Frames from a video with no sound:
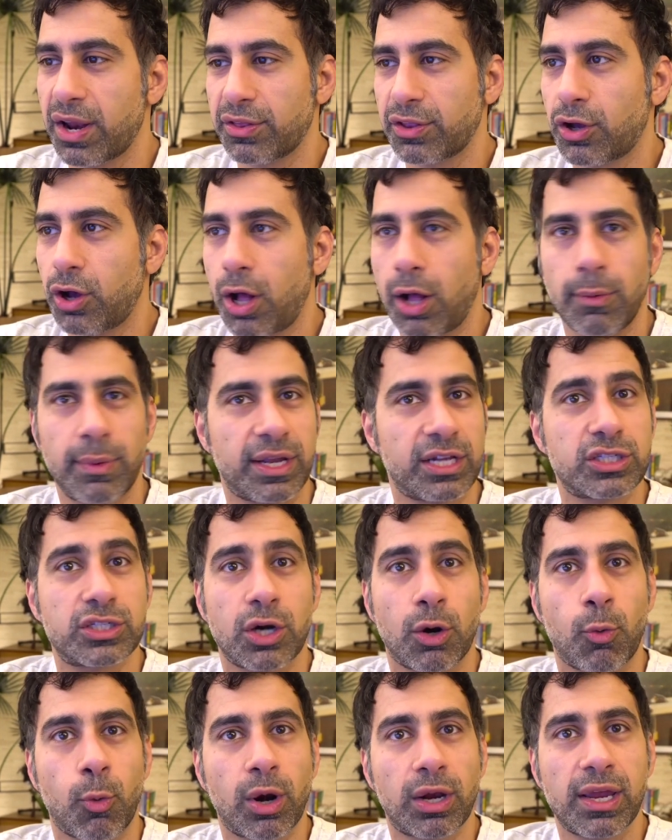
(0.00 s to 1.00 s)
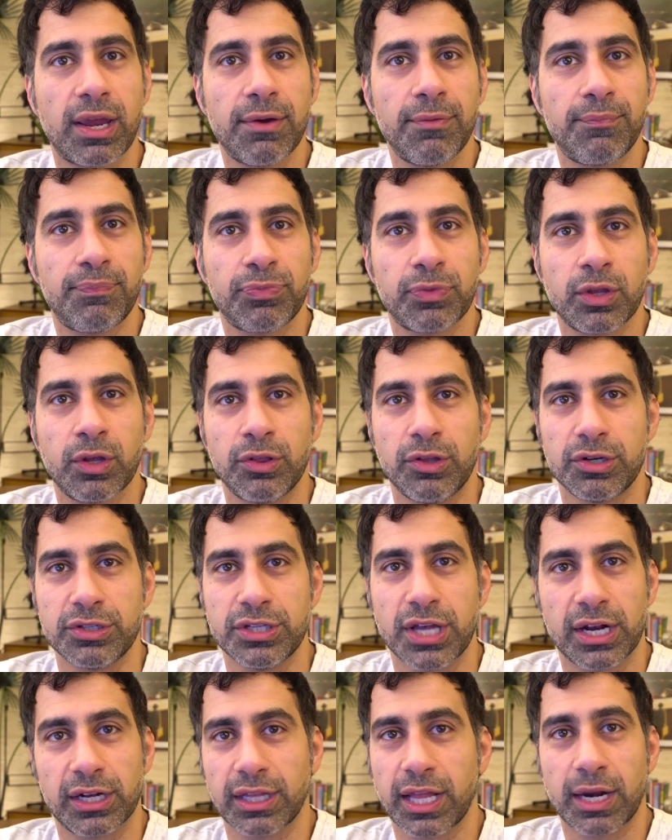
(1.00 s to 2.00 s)
the call, we can start working. There's
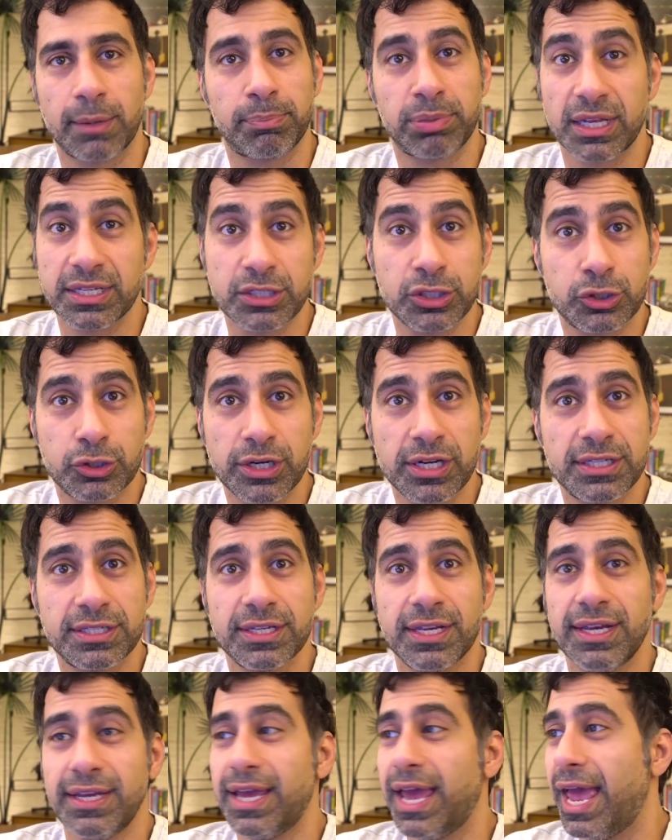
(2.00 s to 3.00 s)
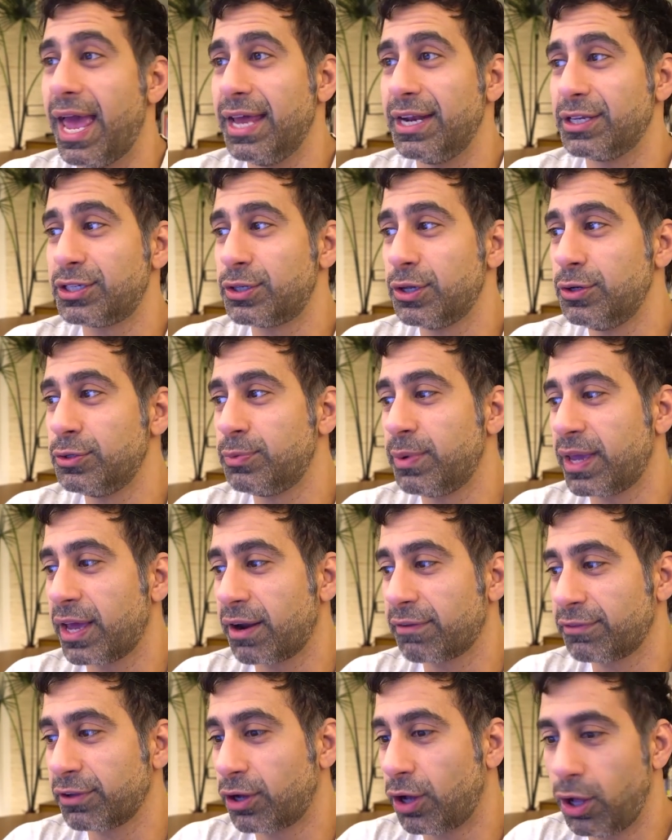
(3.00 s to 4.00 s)
not a lot of pleasantries. And as soon as we get
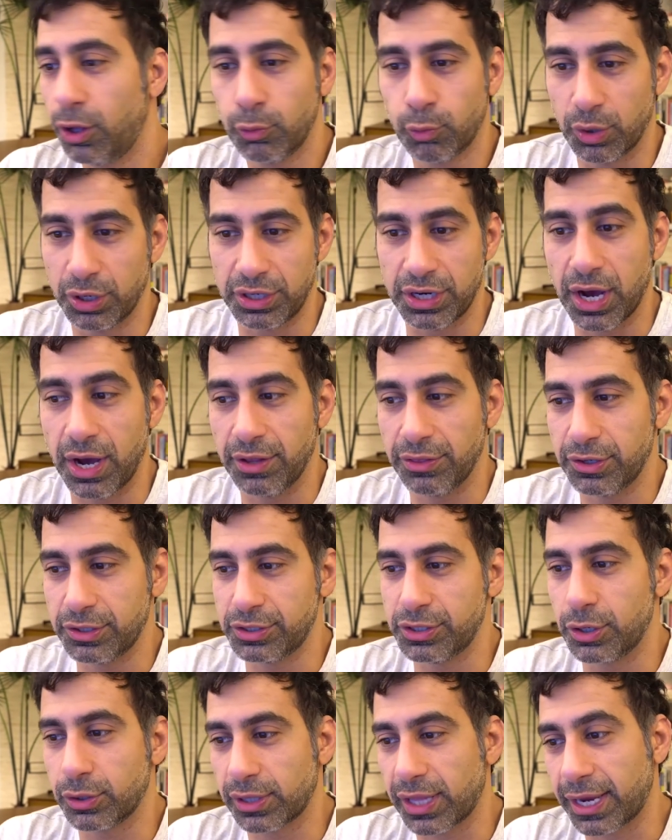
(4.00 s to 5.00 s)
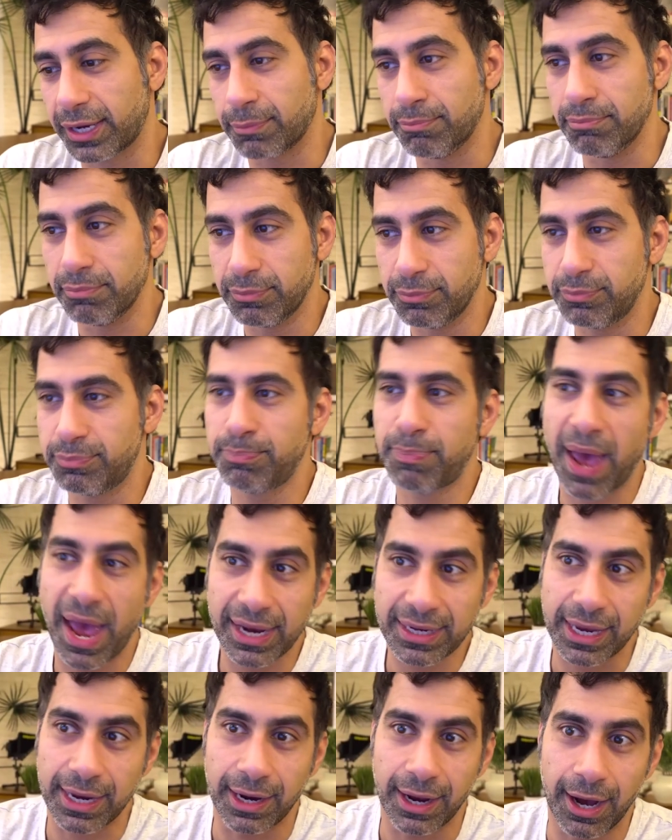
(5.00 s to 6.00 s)
off the call, we're done. There's no like
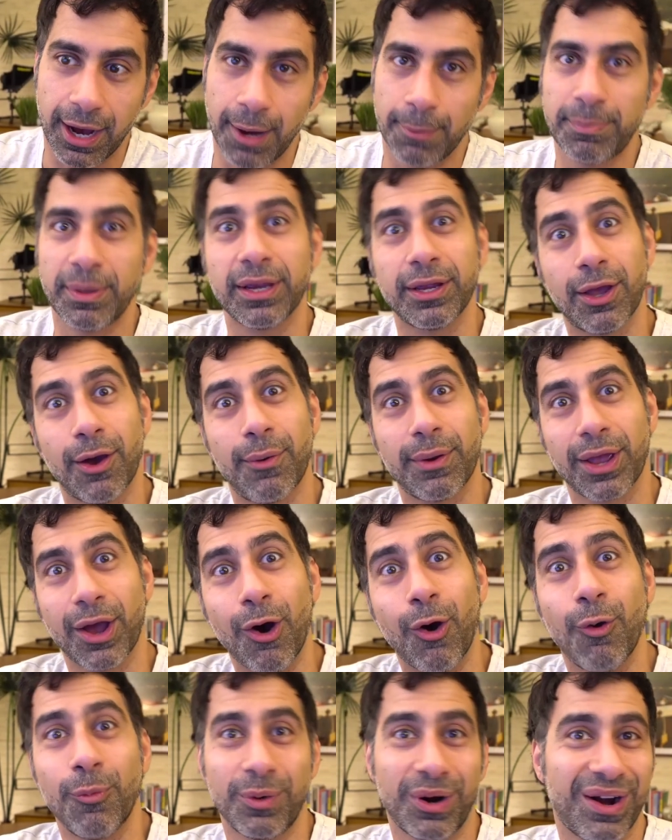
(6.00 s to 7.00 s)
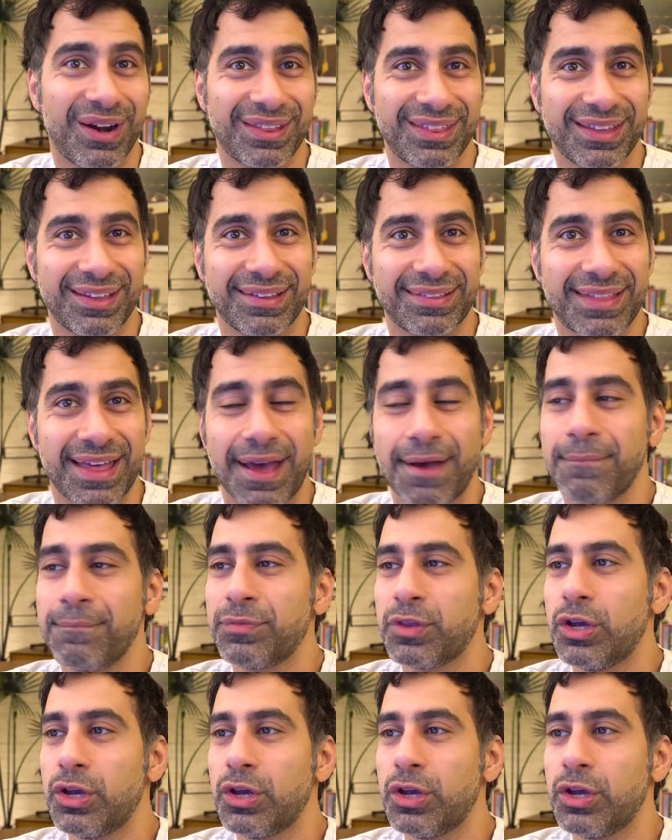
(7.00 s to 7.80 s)
packing up and going home or anything like that.